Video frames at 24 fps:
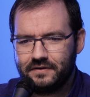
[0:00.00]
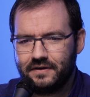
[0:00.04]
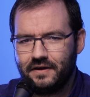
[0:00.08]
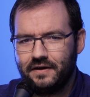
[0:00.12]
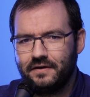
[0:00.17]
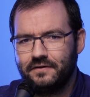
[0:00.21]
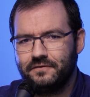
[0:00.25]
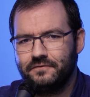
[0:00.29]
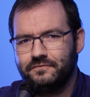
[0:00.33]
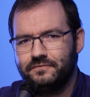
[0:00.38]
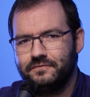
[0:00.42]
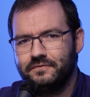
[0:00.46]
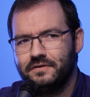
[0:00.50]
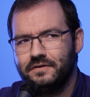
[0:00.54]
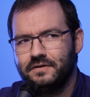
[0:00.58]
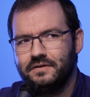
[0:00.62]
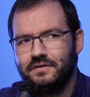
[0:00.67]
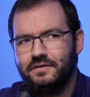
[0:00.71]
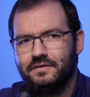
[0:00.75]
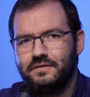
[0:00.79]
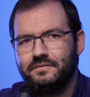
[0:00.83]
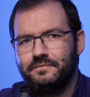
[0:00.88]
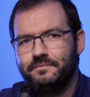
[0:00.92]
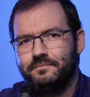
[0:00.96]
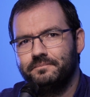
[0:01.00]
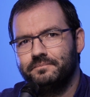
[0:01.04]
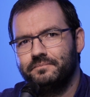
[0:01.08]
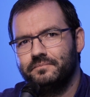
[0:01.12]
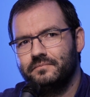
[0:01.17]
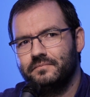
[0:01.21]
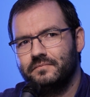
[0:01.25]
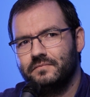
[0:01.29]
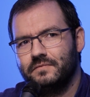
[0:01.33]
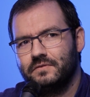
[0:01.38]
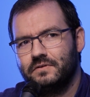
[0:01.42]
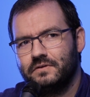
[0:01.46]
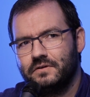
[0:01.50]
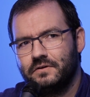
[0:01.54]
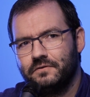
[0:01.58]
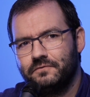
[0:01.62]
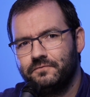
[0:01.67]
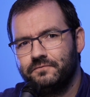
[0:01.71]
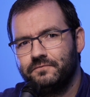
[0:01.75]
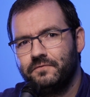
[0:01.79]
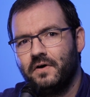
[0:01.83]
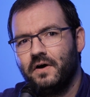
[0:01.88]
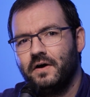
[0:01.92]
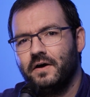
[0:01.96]
kind of
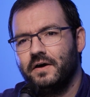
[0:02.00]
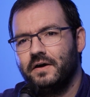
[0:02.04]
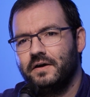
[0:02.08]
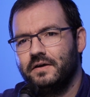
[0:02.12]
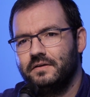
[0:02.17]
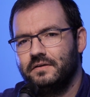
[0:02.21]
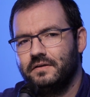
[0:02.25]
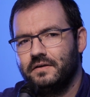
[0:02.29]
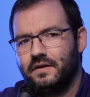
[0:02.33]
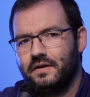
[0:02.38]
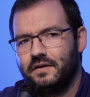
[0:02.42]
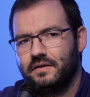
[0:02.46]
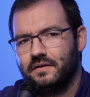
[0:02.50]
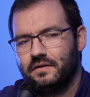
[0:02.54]
define